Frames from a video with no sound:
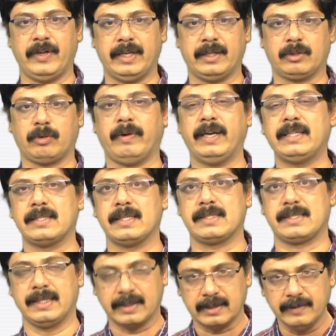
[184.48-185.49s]
were quite
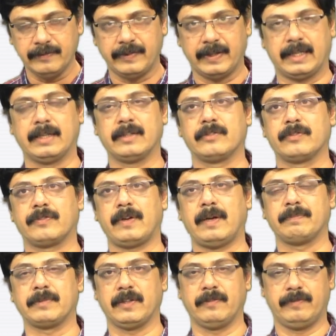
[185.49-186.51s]
significant
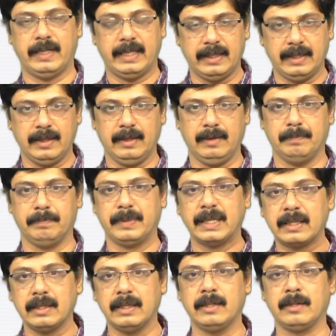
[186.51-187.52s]
from the very
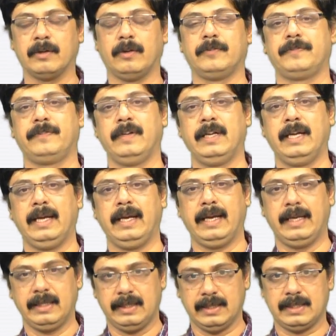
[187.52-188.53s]
beginning of
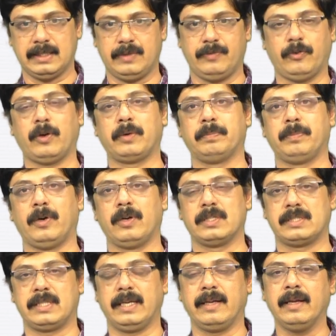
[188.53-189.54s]
India's foreign
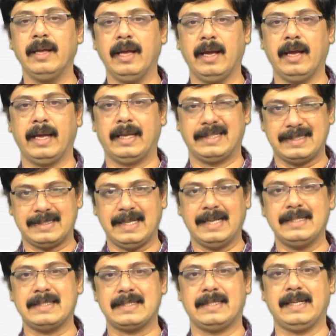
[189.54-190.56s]
policy, in the
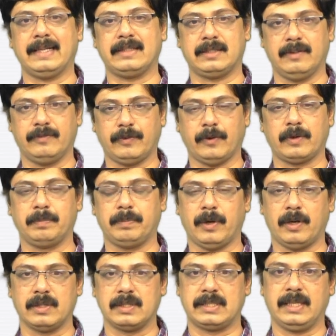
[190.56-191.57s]
sense that the foreign
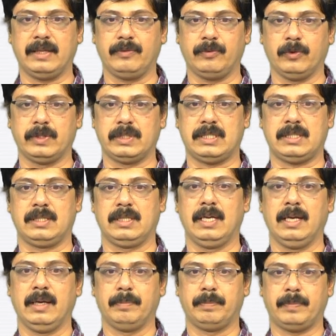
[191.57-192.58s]
policy was
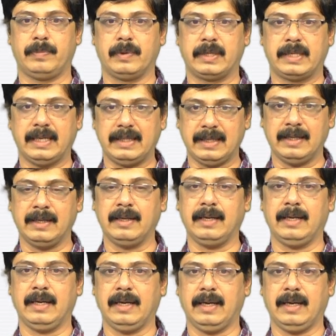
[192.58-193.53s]
getting